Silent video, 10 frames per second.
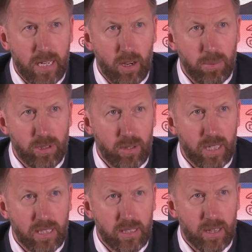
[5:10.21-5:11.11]

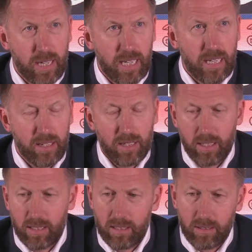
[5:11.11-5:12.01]
opportunities. I think
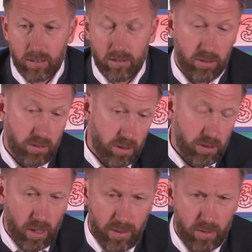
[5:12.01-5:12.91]

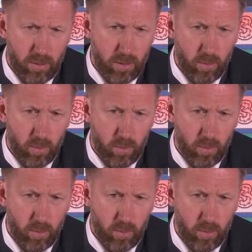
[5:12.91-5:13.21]
the